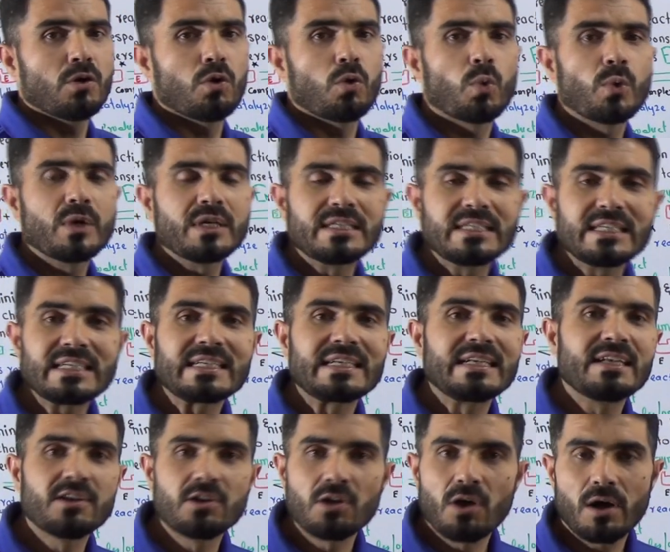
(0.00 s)
we did
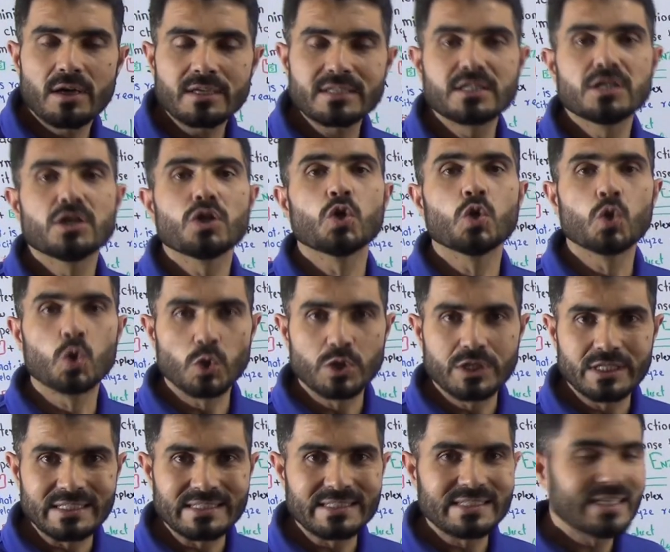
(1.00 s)
not
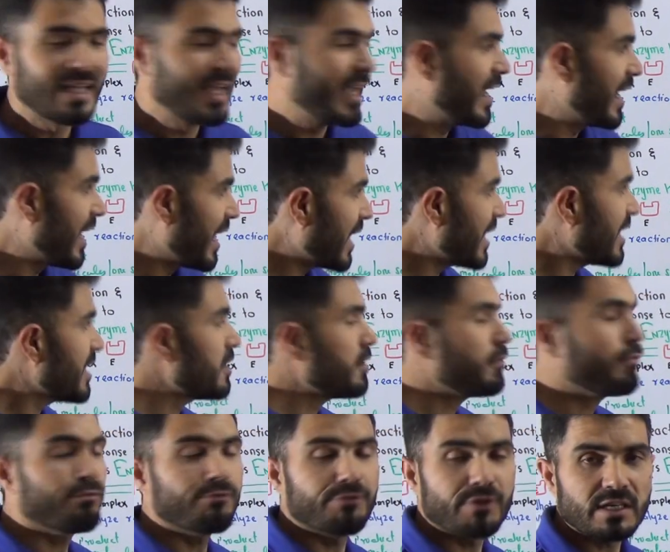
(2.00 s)
notice any
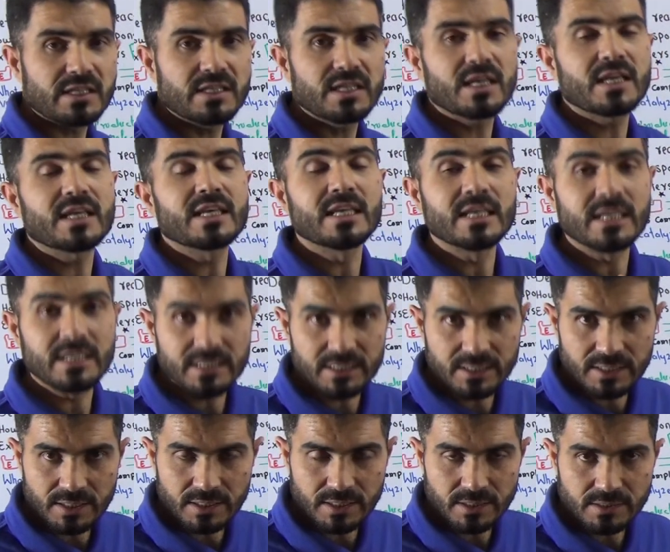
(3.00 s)
further
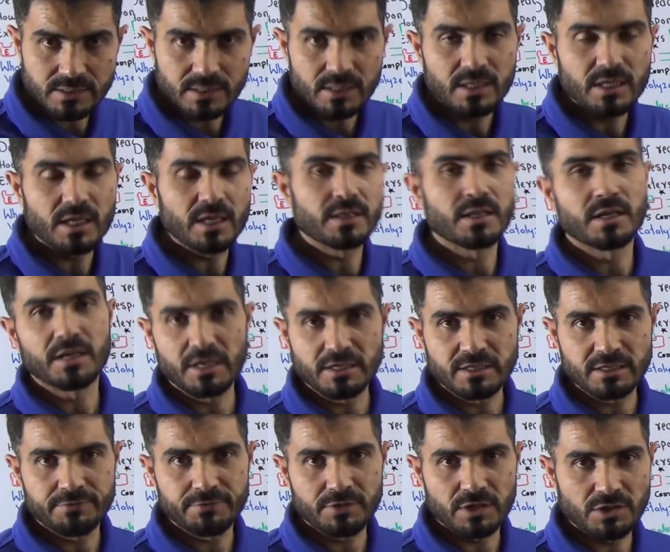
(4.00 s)
increase in the
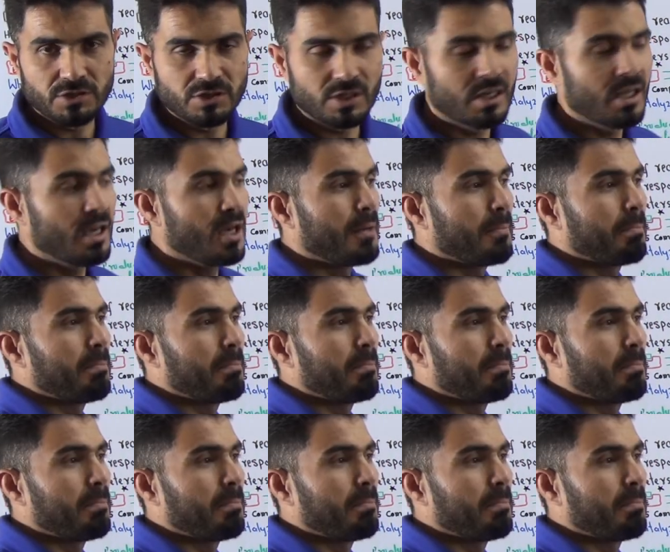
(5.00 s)
rate of reaction,